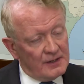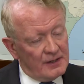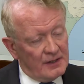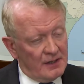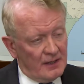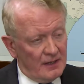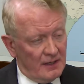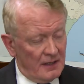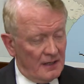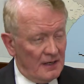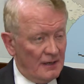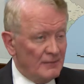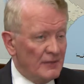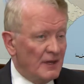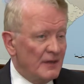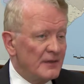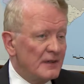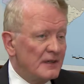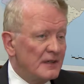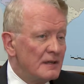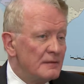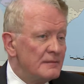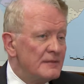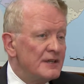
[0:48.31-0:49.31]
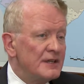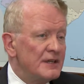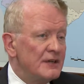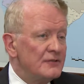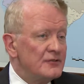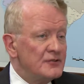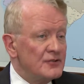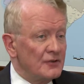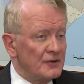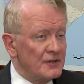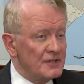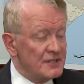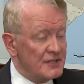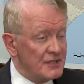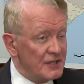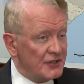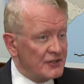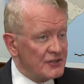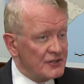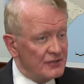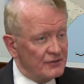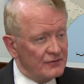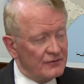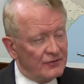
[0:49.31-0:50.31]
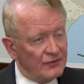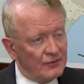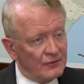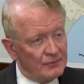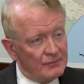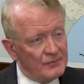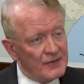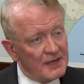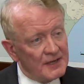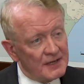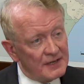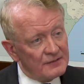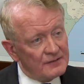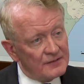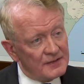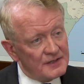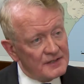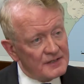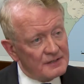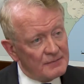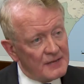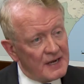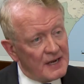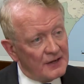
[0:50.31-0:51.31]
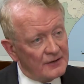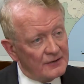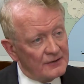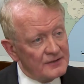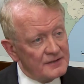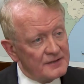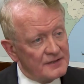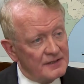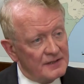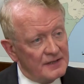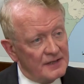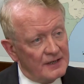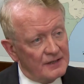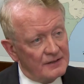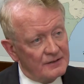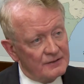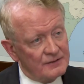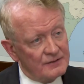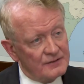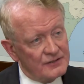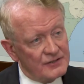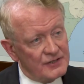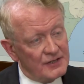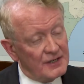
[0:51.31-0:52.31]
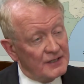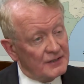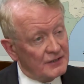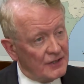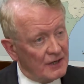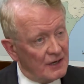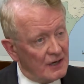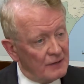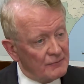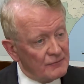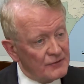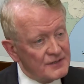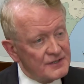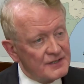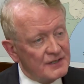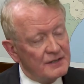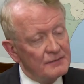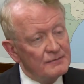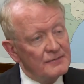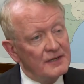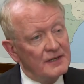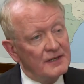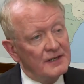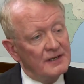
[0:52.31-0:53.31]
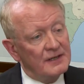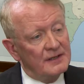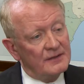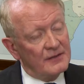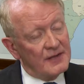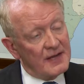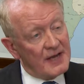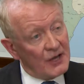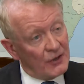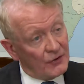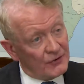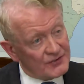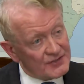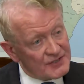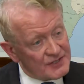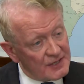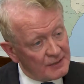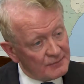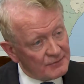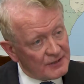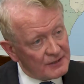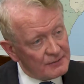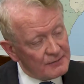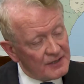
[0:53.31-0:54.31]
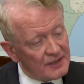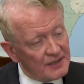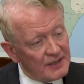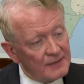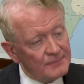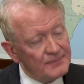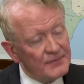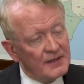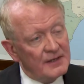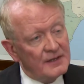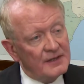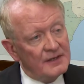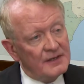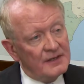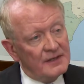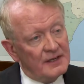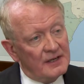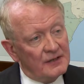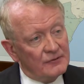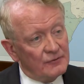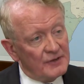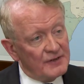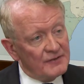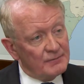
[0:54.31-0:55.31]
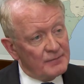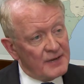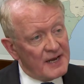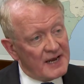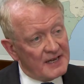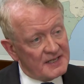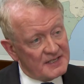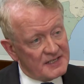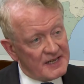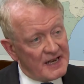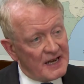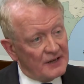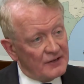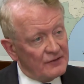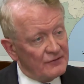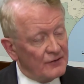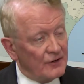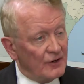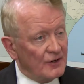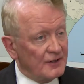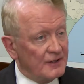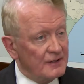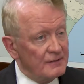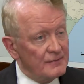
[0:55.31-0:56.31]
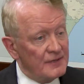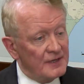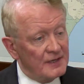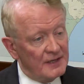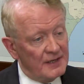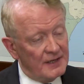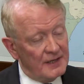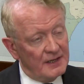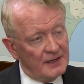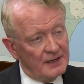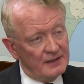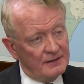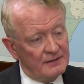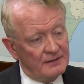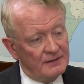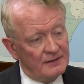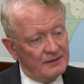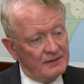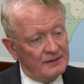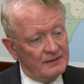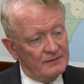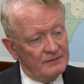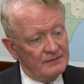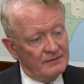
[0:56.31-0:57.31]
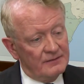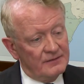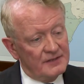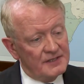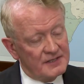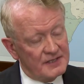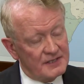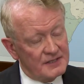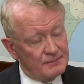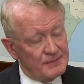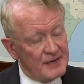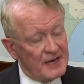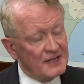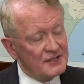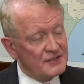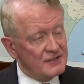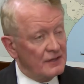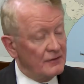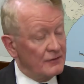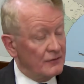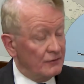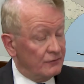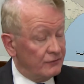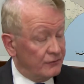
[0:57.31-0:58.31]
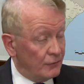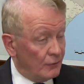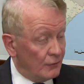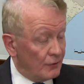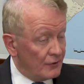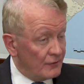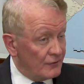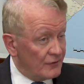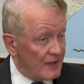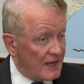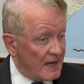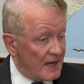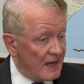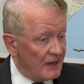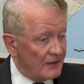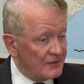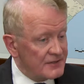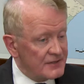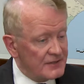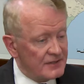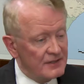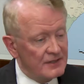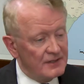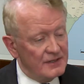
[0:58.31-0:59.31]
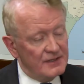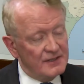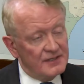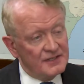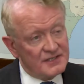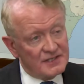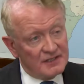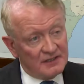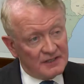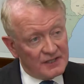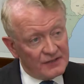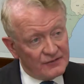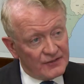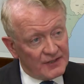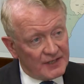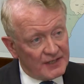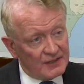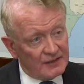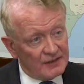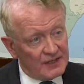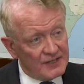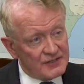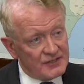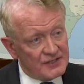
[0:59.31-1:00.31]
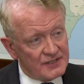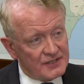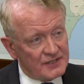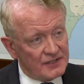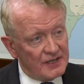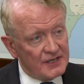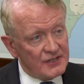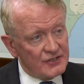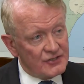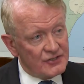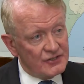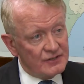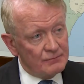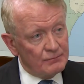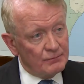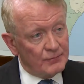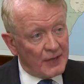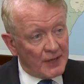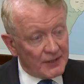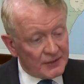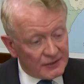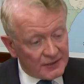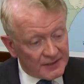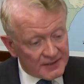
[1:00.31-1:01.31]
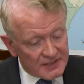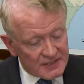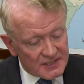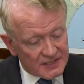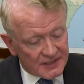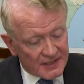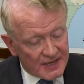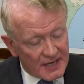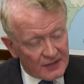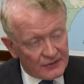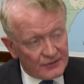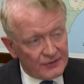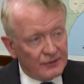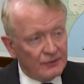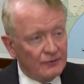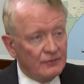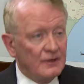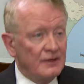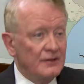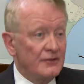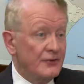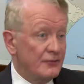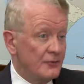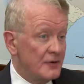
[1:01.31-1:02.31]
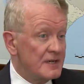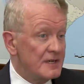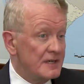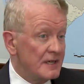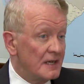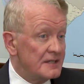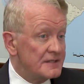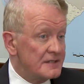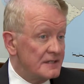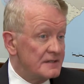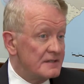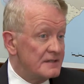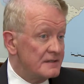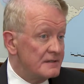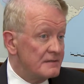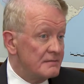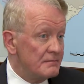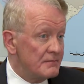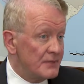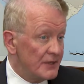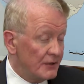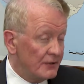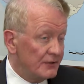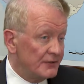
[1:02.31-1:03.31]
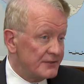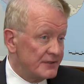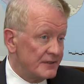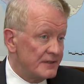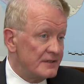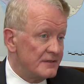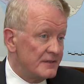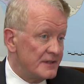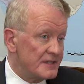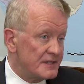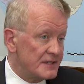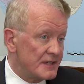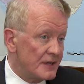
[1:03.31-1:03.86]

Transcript: I'm on the Committee of Jurisdiction for many of these matters, the Energy and Commerce Committee and the Health Subcommittee. And we've passed out of our committee, and this has passed on the floor of the House, significant legislation bundling together 36 bills in this